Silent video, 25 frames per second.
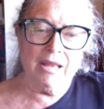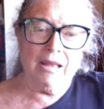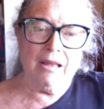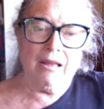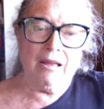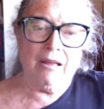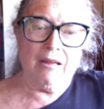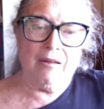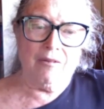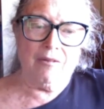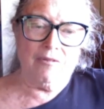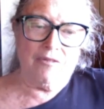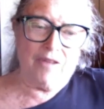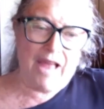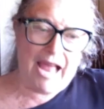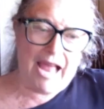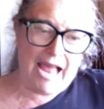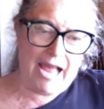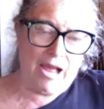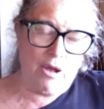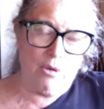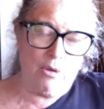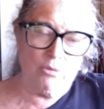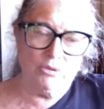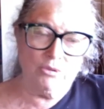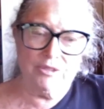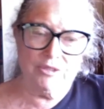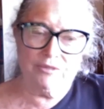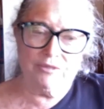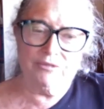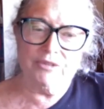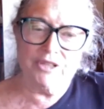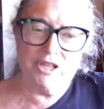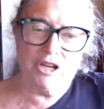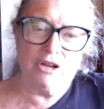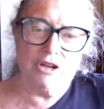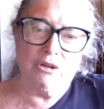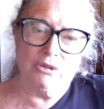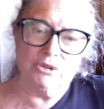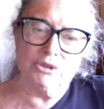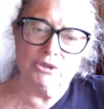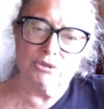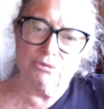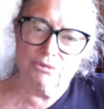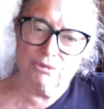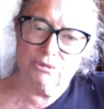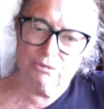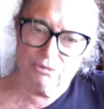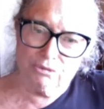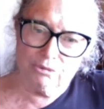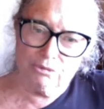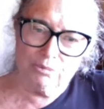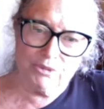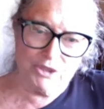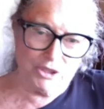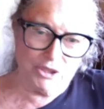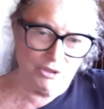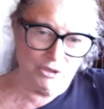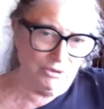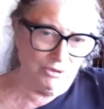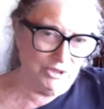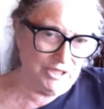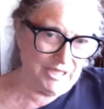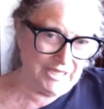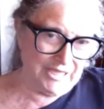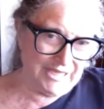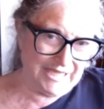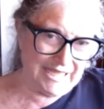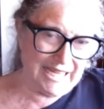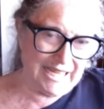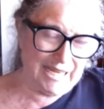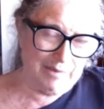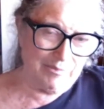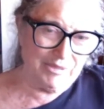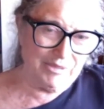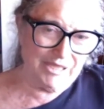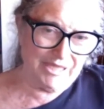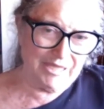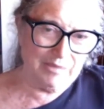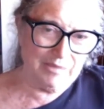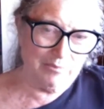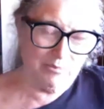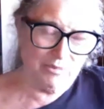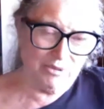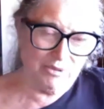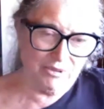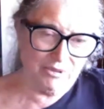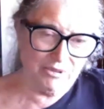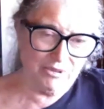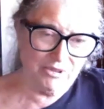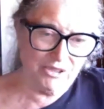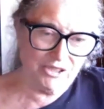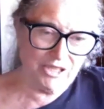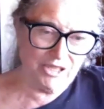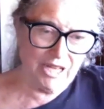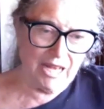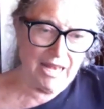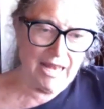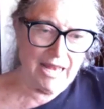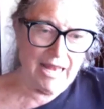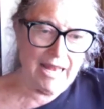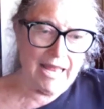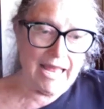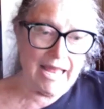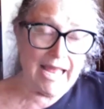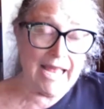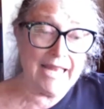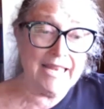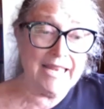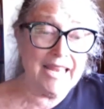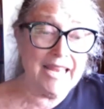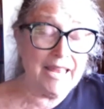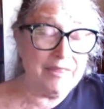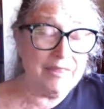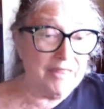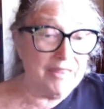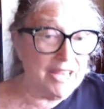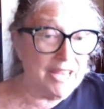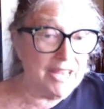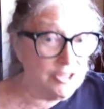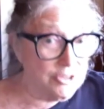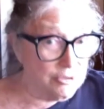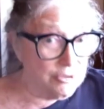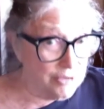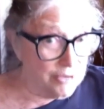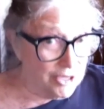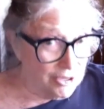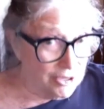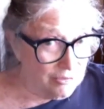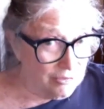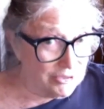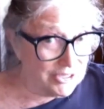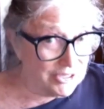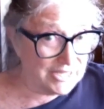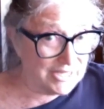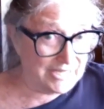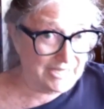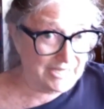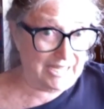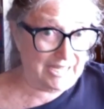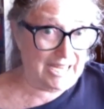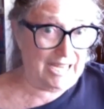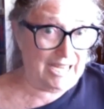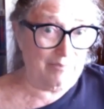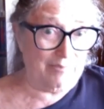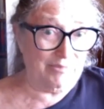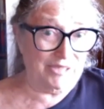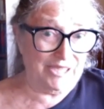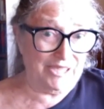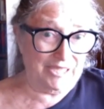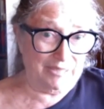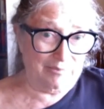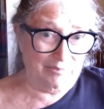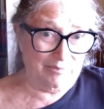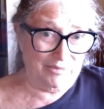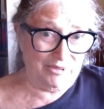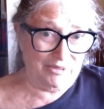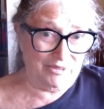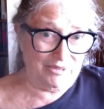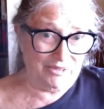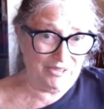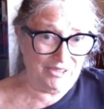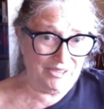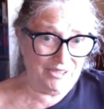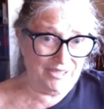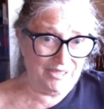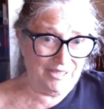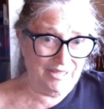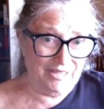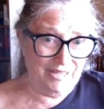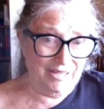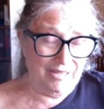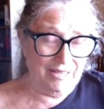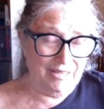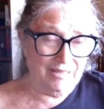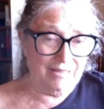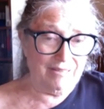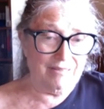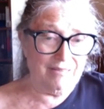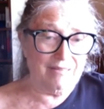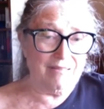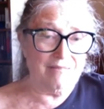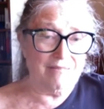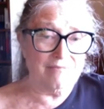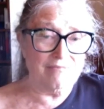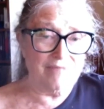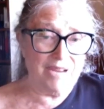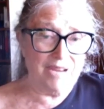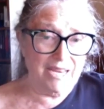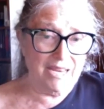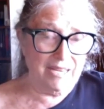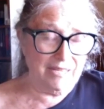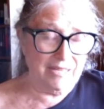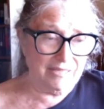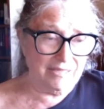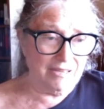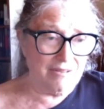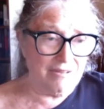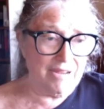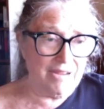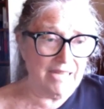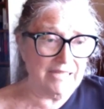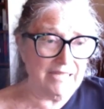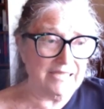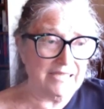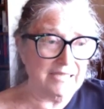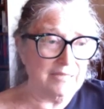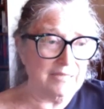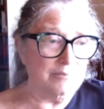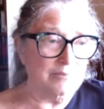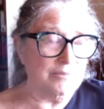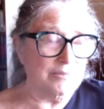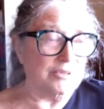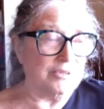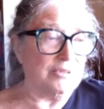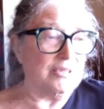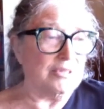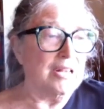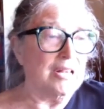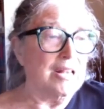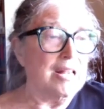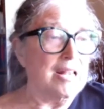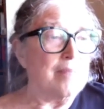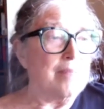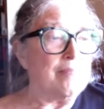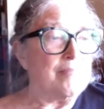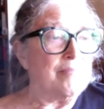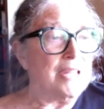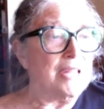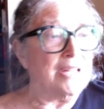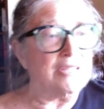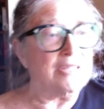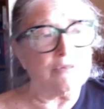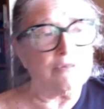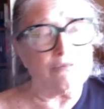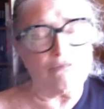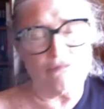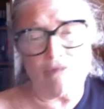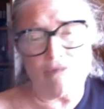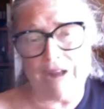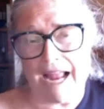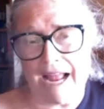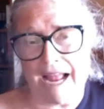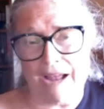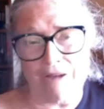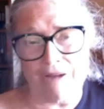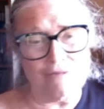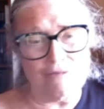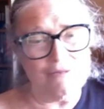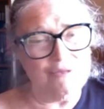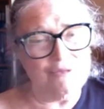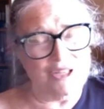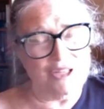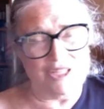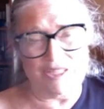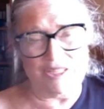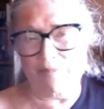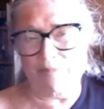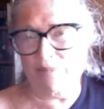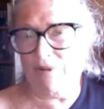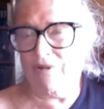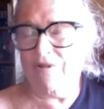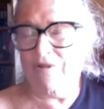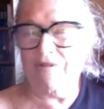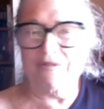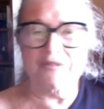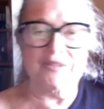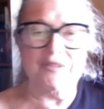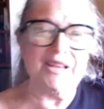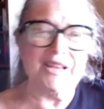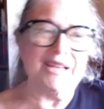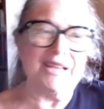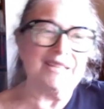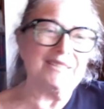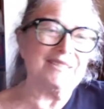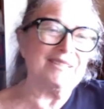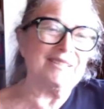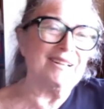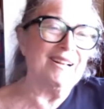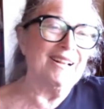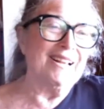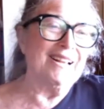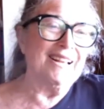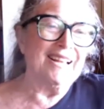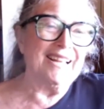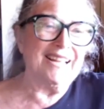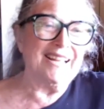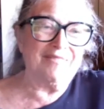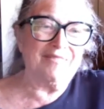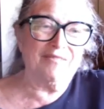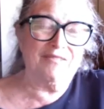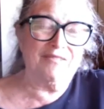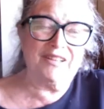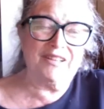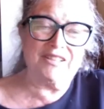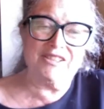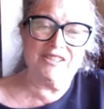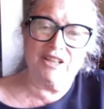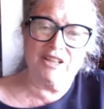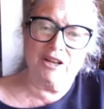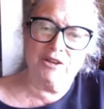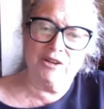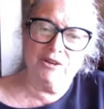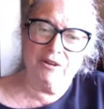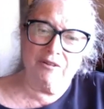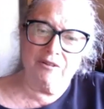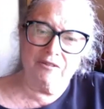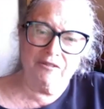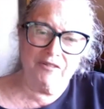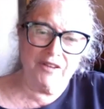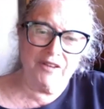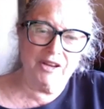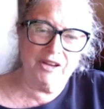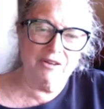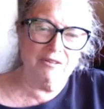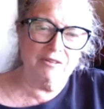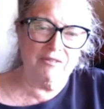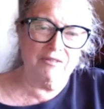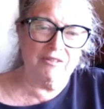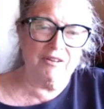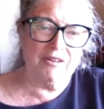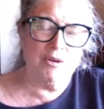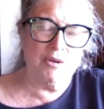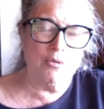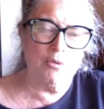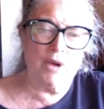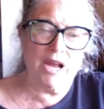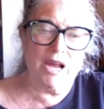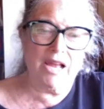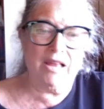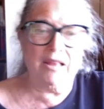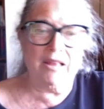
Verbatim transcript: of how different cultural groups use the same symbols, and yet they do use the same symbols. The ring is a great symbol. It's round, it's perfect, it fits on your finger very well.